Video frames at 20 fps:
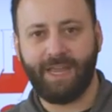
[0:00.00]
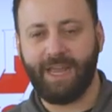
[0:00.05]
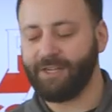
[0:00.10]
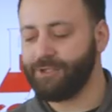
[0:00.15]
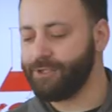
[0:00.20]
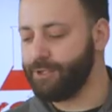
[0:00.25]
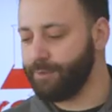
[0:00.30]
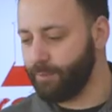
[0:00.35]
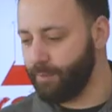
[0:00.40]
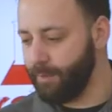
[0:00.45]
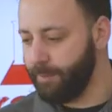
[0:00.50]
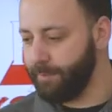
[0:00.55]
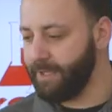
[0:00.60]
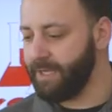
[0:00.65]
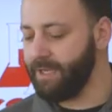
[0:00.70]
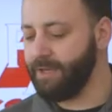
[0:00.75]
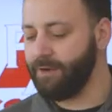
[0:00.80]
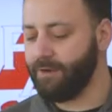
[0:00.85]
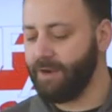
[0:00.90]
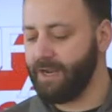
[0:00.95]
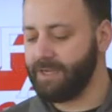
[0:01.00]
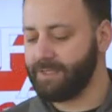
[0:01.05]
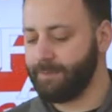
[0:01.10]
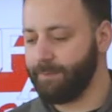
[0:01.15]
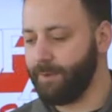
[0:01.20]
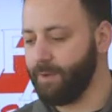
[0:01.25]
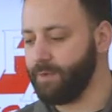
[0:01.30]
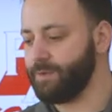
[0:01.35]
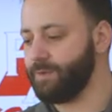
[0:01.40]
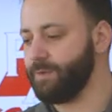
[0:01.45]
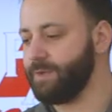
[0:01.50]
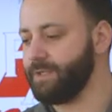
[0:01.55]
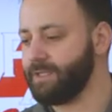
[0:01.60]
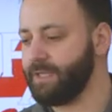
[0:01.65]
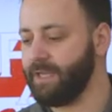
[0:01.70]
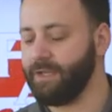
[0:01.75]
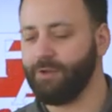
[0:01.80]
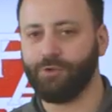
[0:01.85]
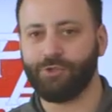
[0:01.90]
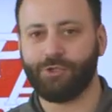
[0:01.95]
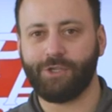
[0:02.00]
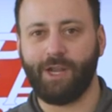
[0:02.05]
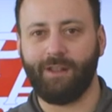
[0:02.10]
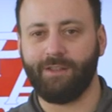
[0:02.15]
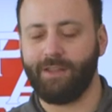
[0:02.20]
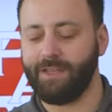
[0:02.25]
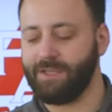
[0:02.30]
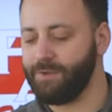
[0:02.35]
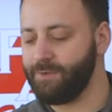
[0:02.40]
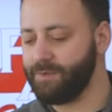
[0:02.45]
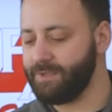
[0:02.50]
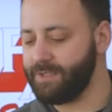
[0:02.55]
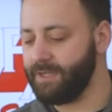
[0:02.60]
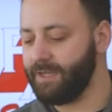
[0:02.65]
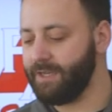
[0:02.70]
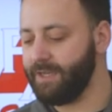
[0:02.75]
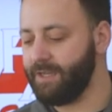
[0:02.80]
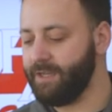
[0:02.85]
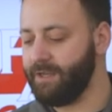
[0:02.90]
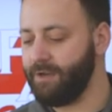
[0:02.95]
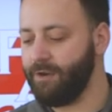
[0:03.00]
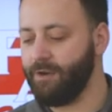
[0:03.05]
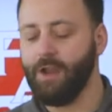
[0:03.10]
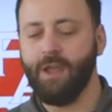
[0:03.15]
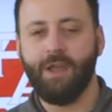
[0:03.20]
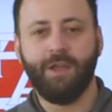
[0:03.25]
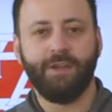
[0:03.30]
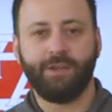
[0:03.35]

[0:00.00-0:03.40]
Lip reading: action repeater as opposed to a single shot like you see it here.